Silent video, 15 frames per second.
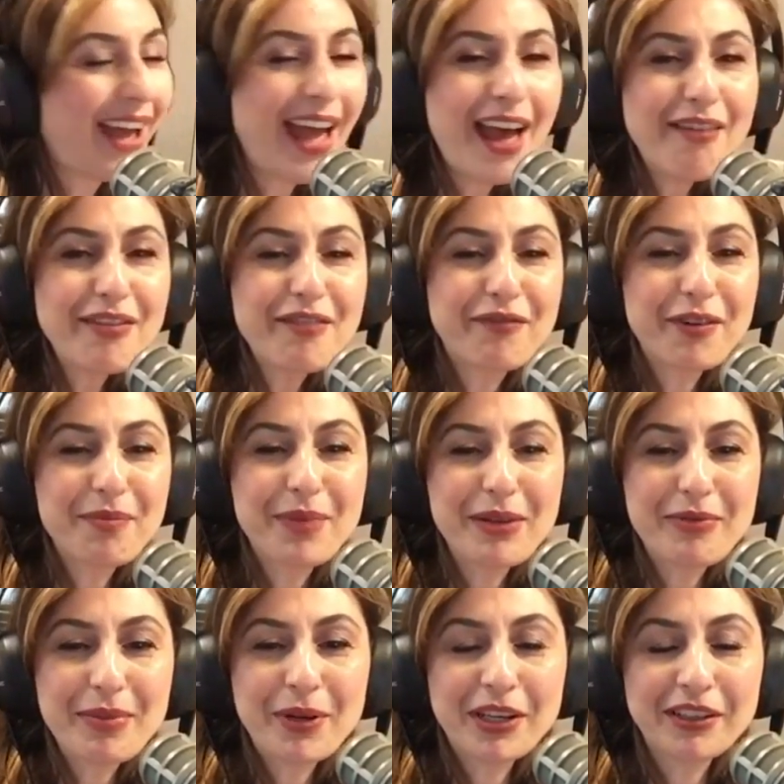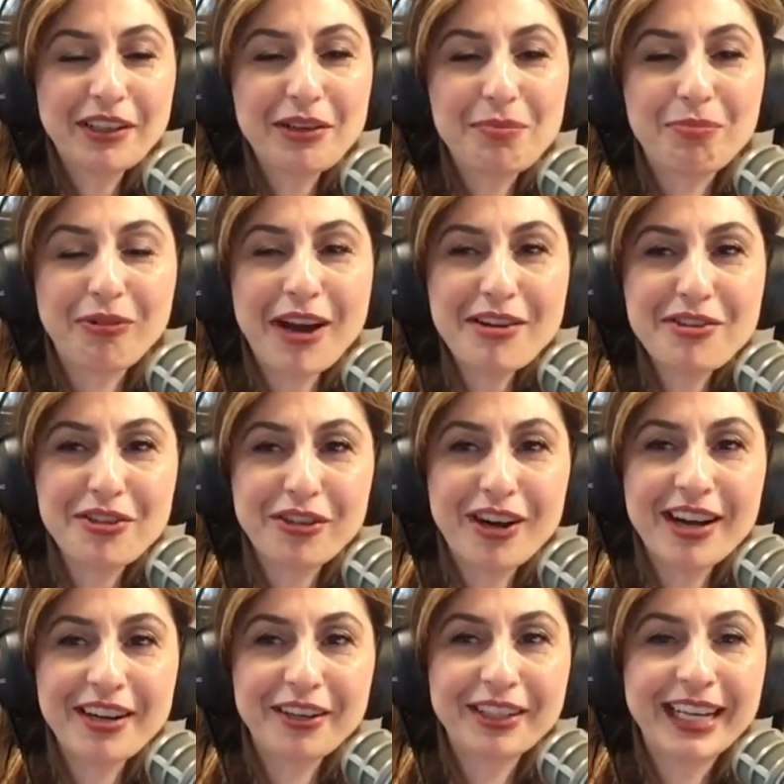Heaven forbid we put a little pressure on
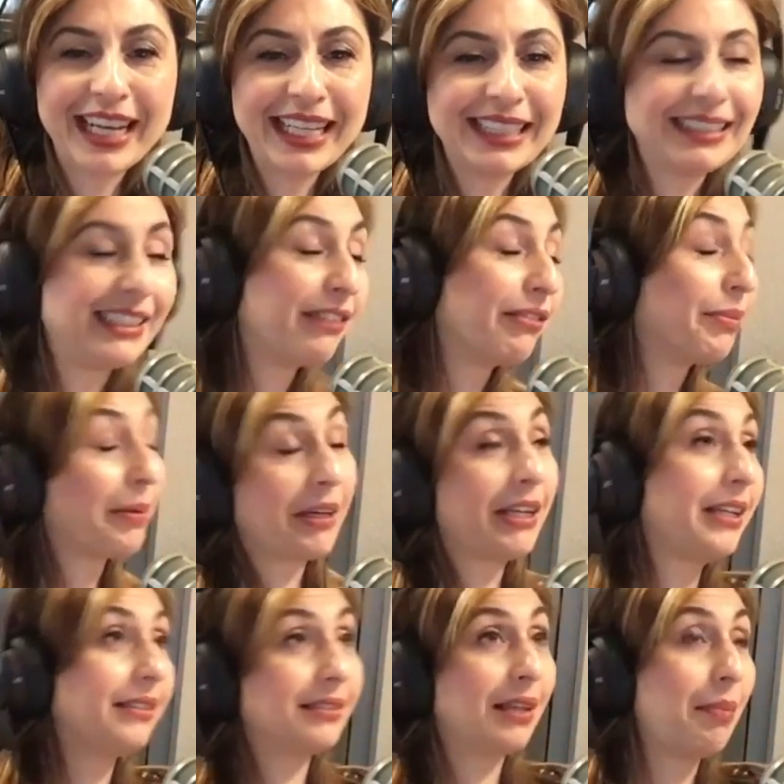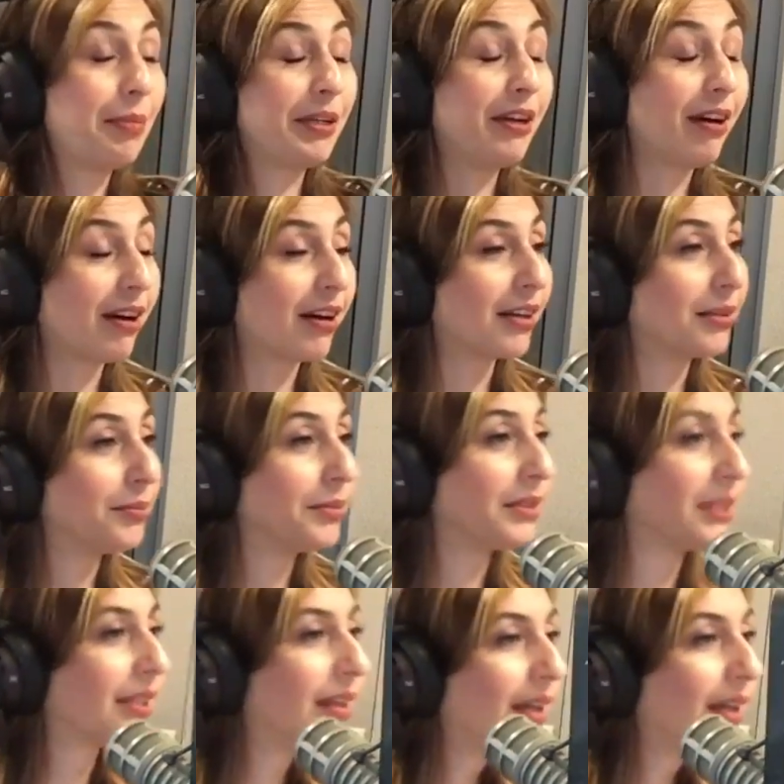our kids. Everybody's up in arms.